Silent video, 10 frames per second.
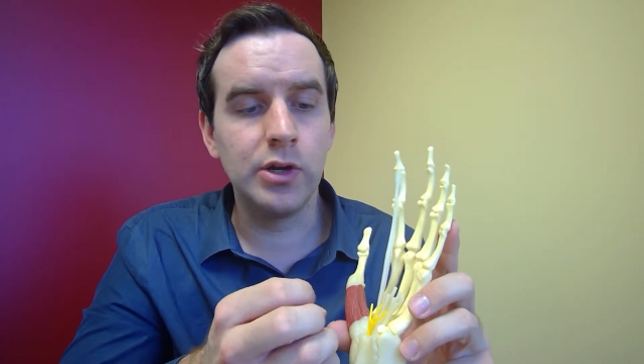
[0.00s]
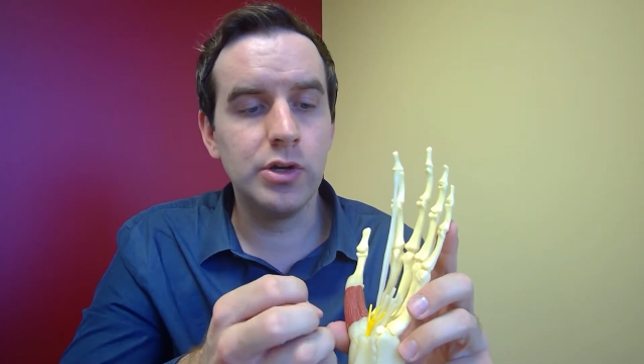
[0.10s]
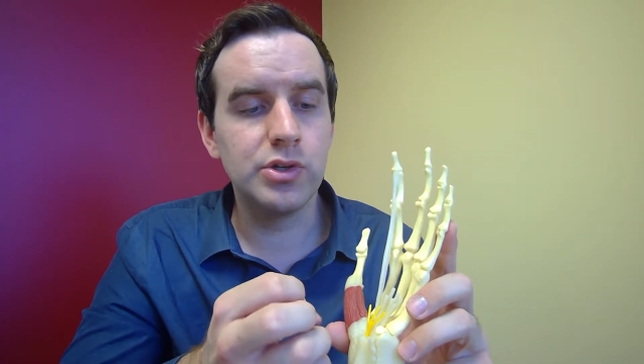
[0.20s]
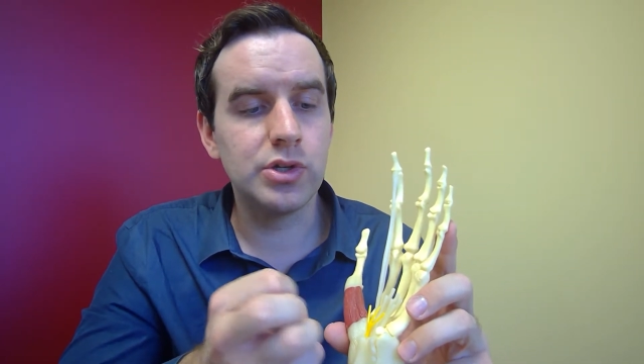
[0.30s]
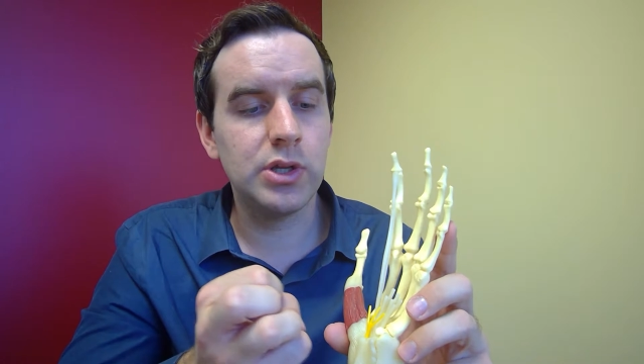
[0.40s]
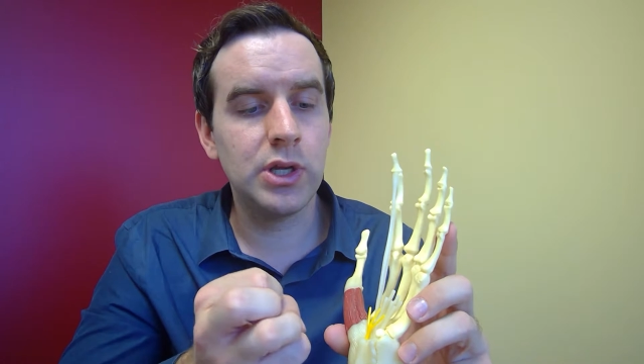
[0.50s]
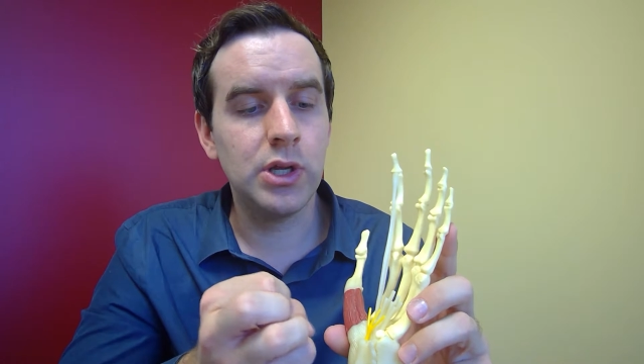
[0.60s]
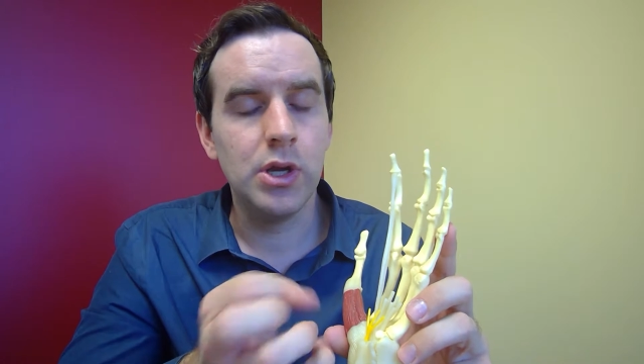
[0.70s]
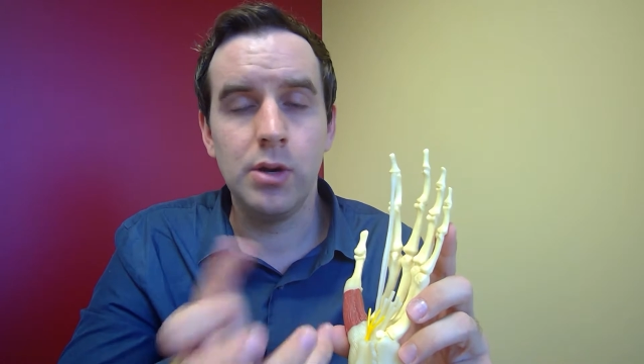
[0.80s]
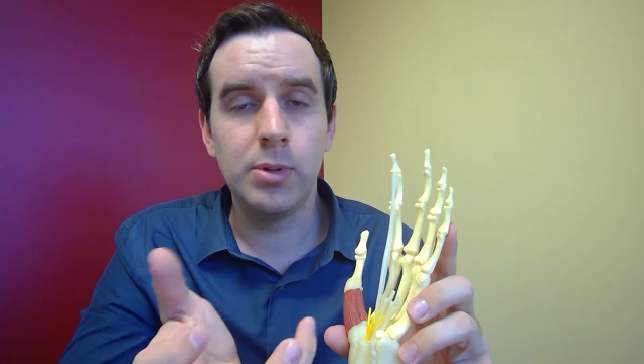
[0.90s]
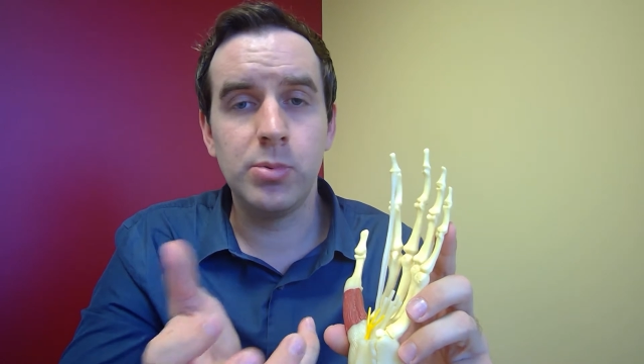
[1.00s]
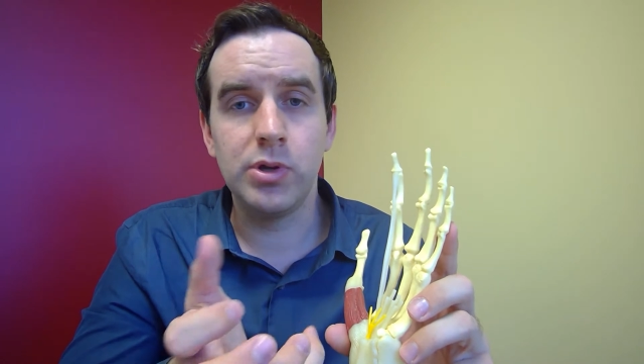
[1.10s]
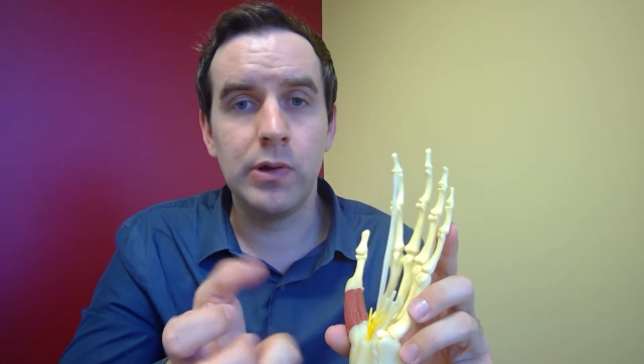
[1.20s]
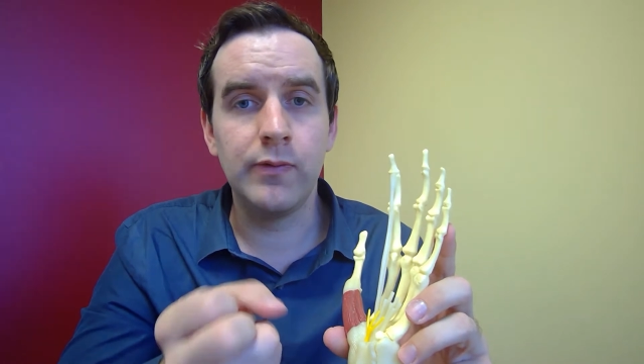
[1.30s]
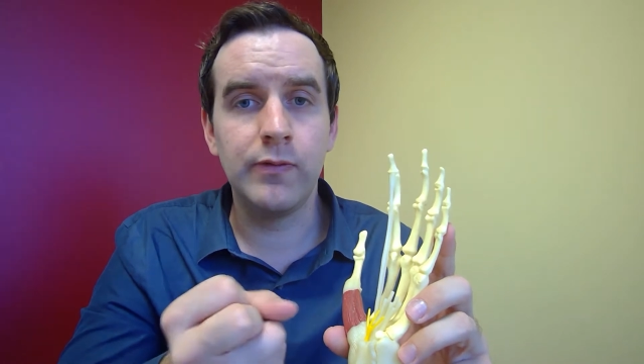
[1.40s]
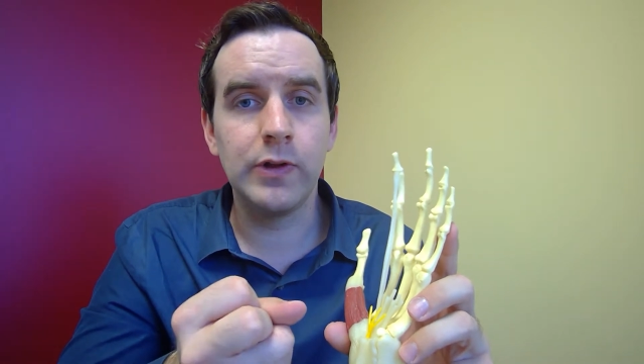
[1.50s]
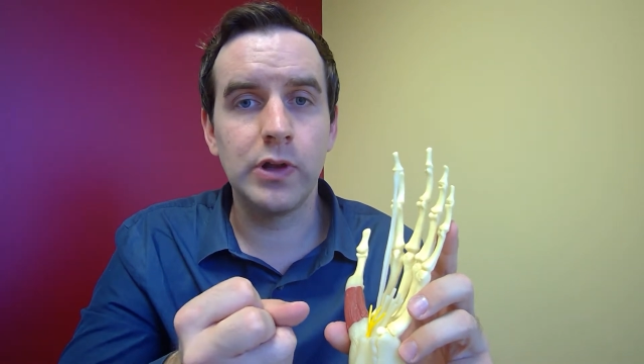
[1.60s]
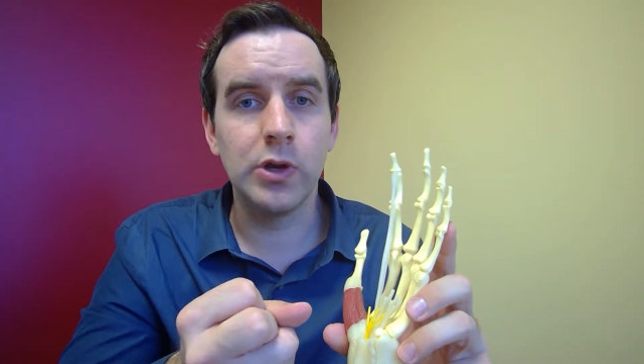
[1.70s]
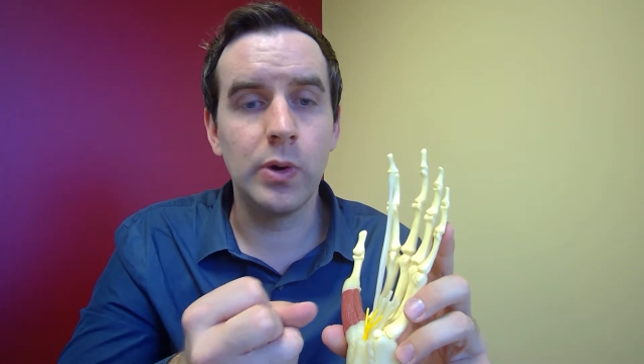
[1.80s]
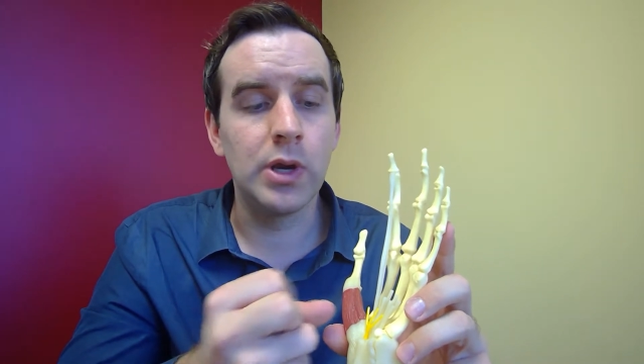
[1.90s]
and usually people don't even feel
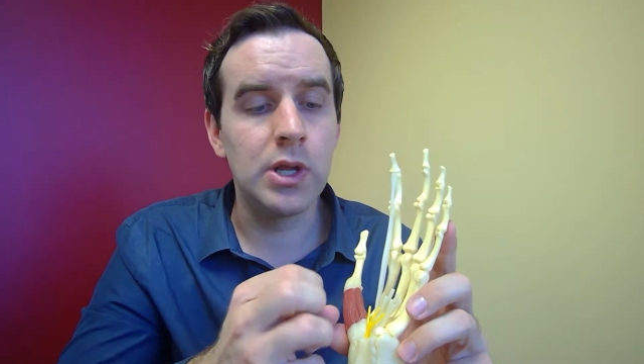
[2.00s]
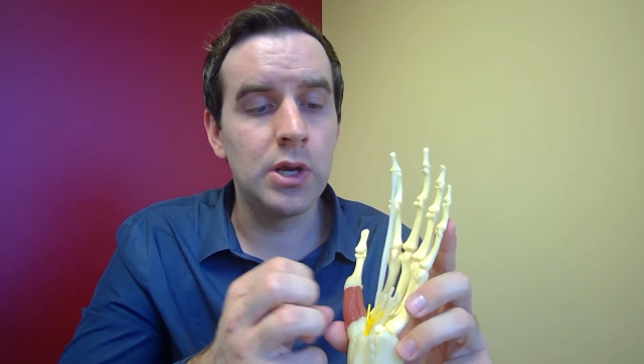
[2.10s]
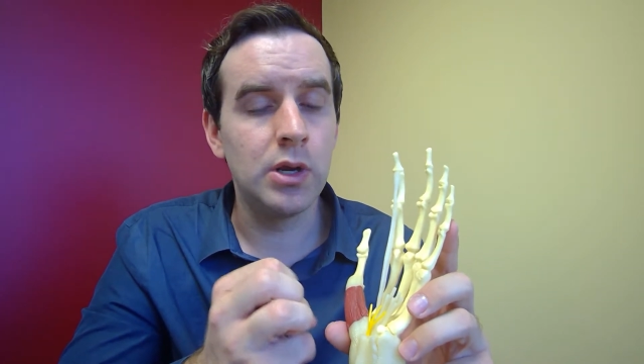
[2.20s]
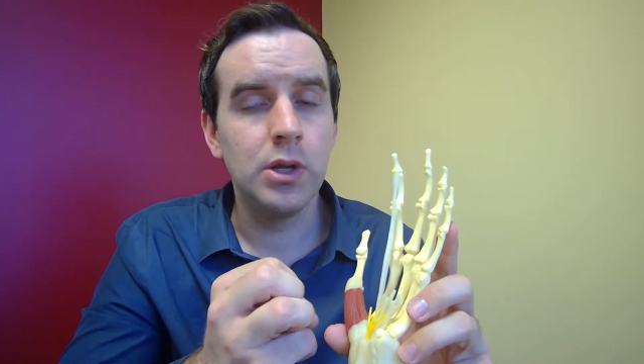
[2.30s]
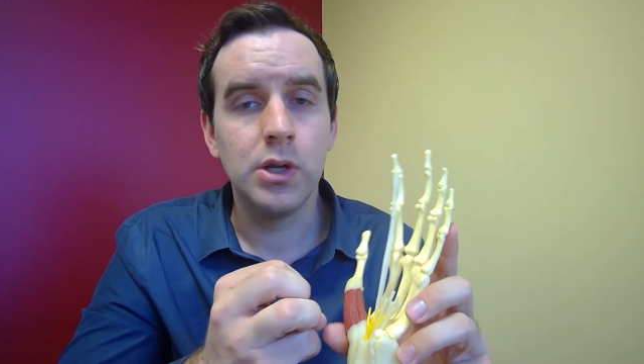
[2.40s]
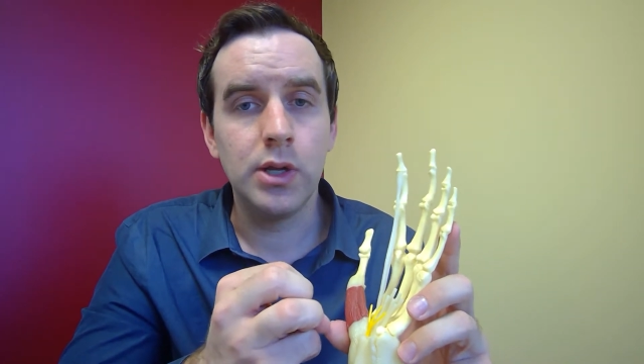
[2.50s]
it going in.